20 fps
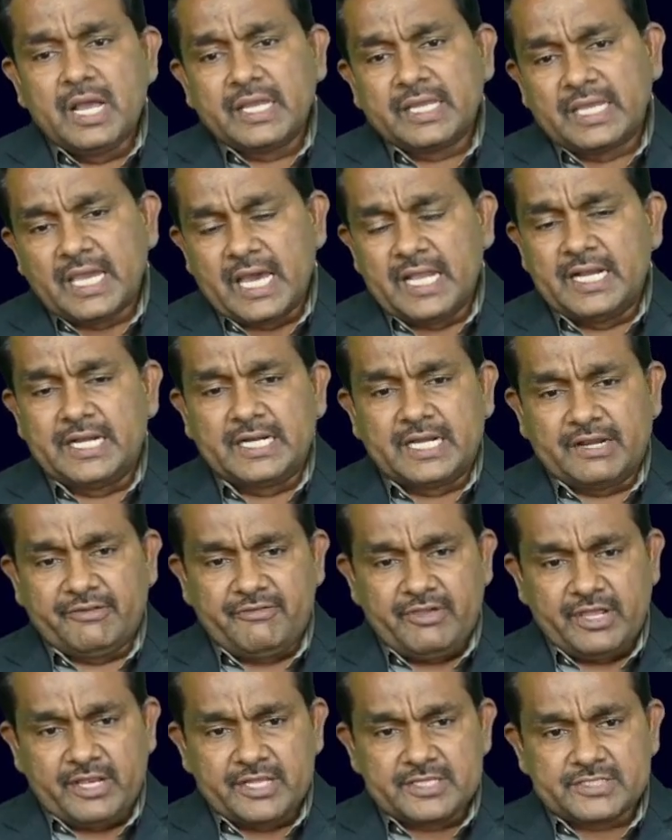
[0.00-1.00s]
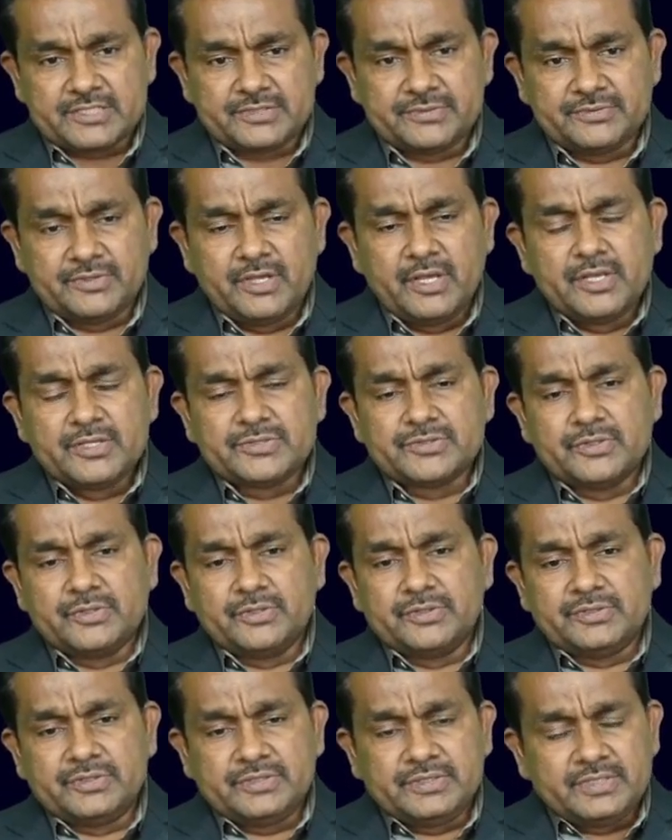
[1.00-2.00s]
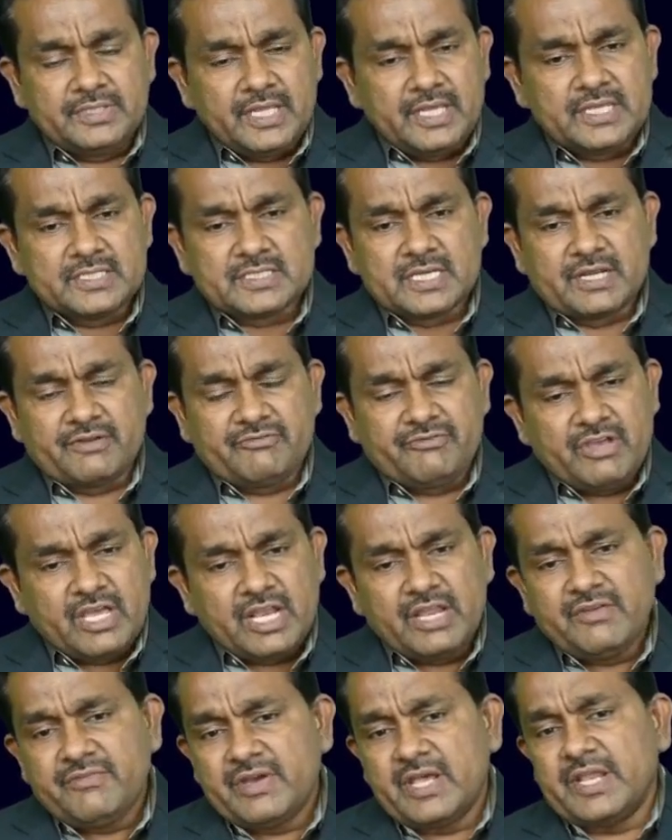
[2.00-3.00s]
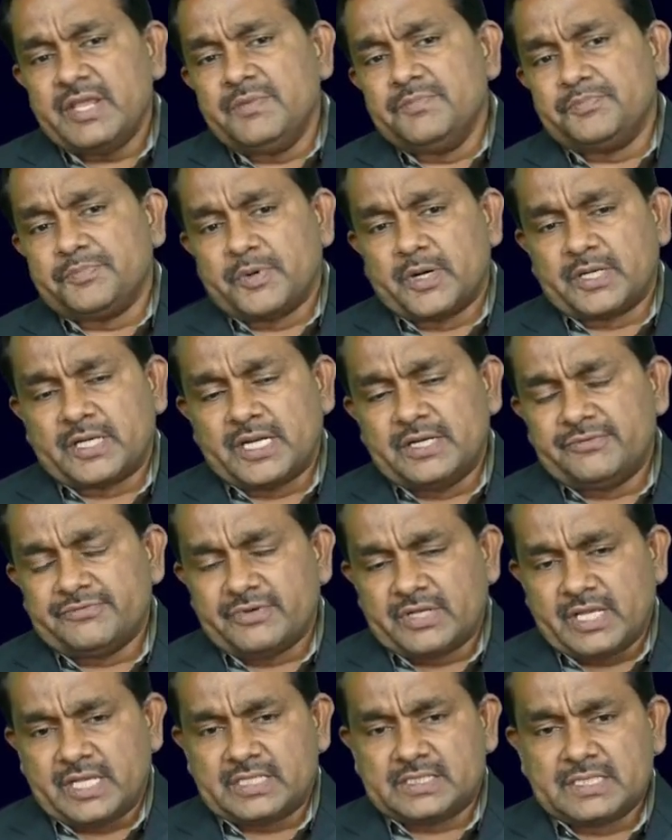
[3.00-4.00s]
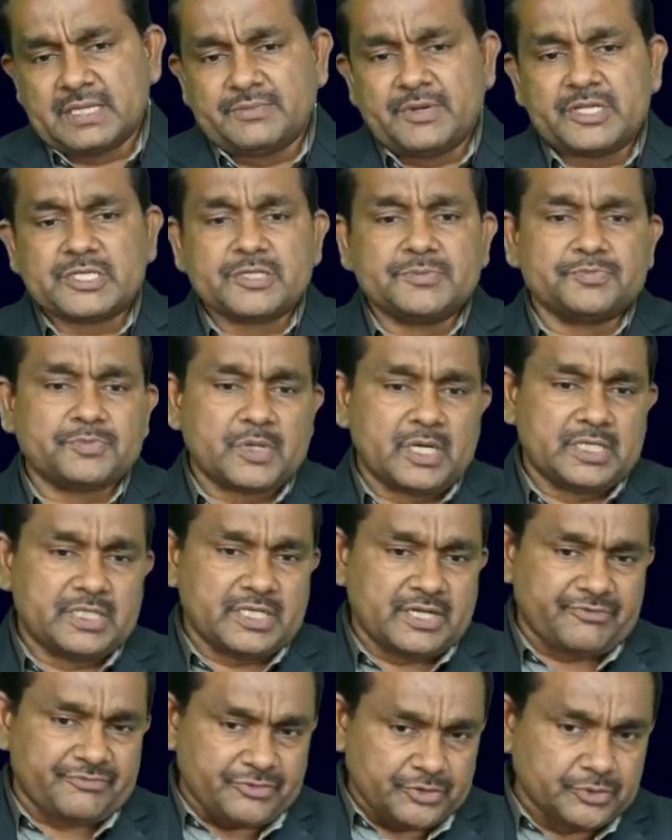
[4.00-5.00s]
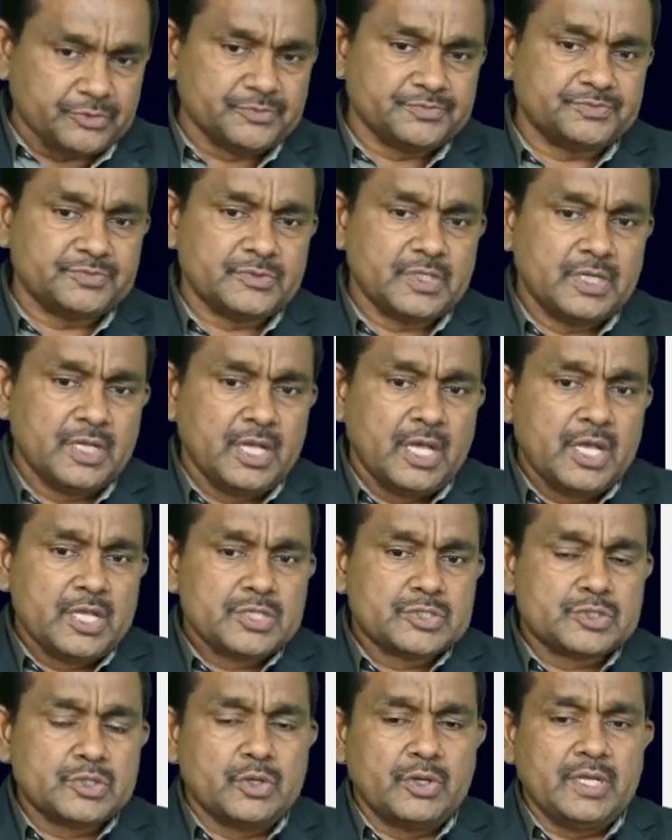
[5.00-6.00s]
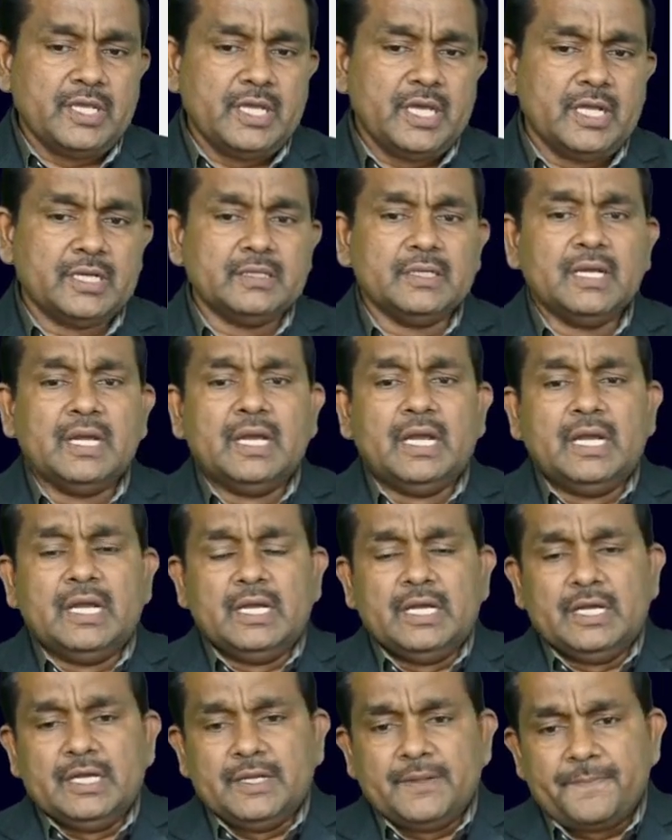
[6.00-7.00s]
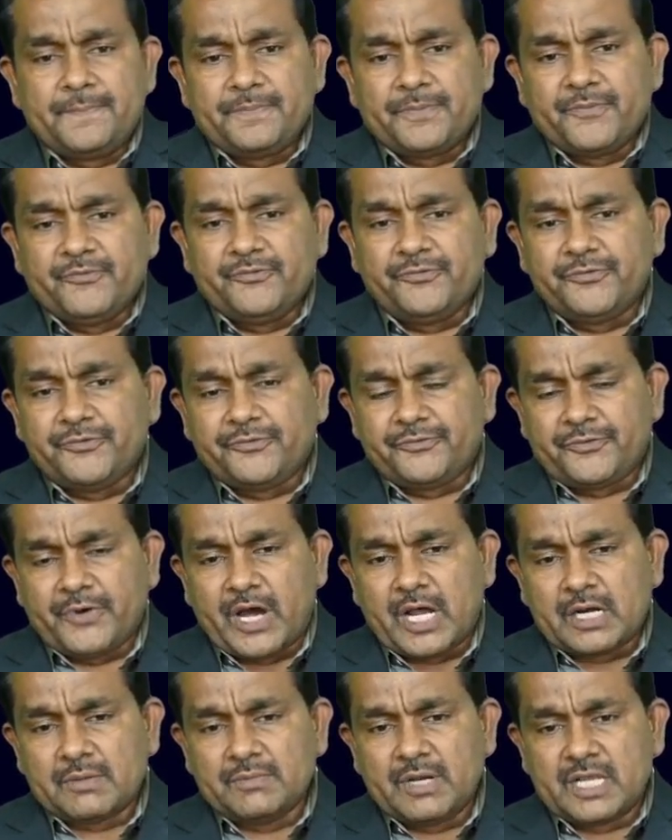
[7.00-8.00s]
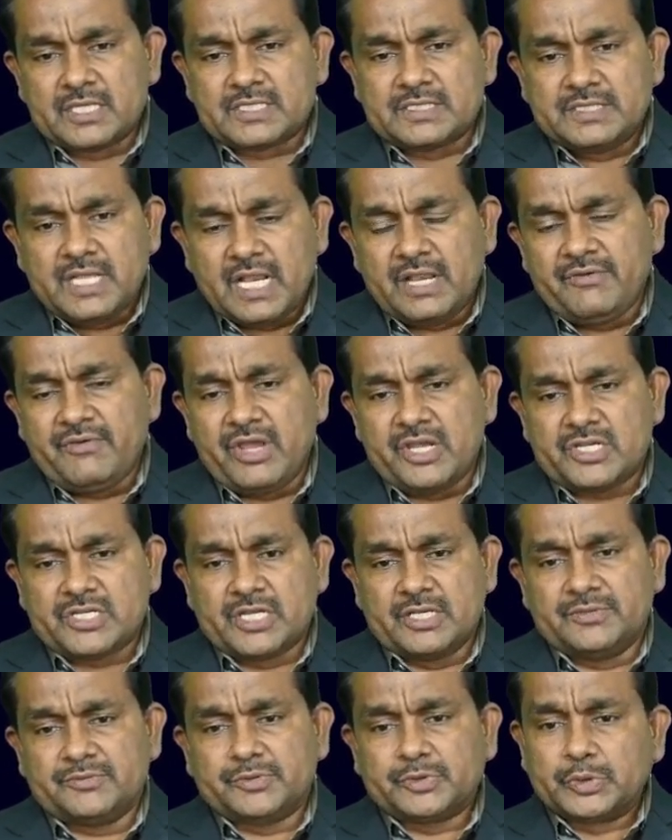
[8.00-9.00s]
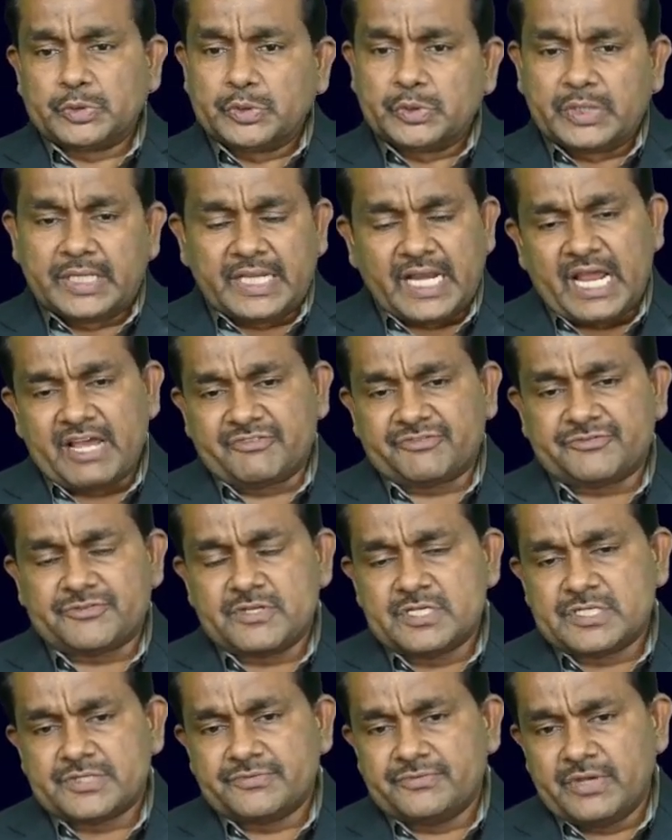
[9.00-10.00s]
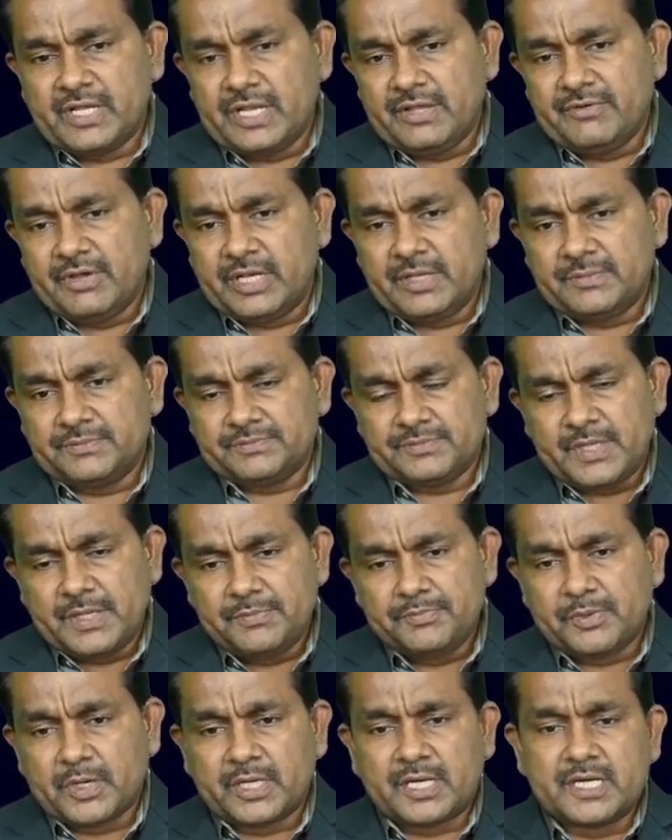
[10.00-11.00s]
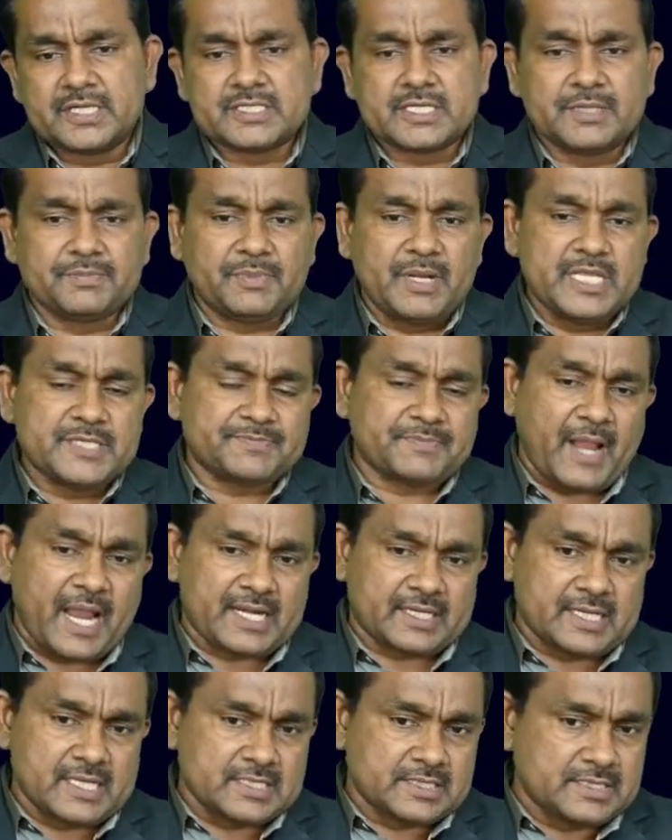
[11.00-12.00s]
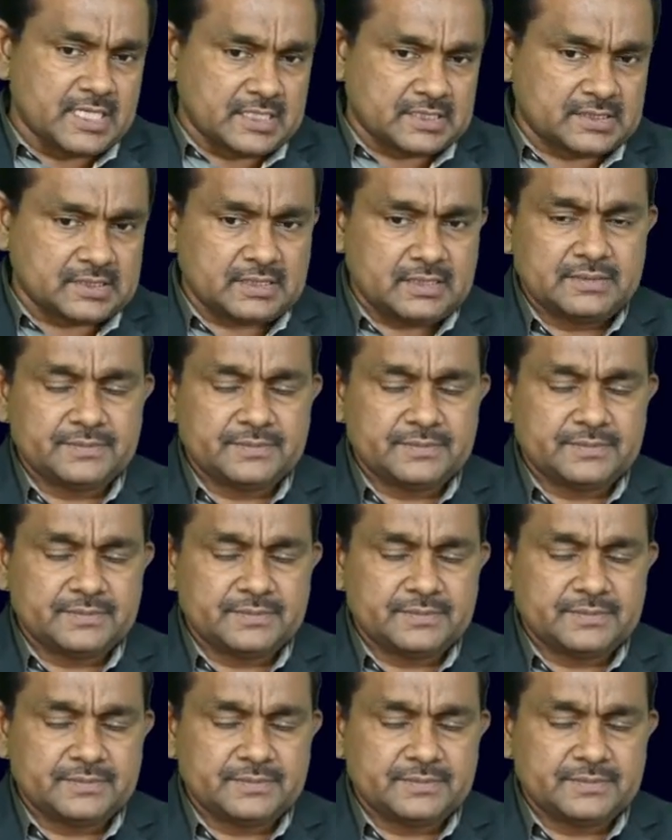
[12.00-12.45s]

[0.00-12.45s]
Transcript: calendar variance. So these are very important for examination point of view. So here formulas derivation through graph is very important, sir. Please practice that.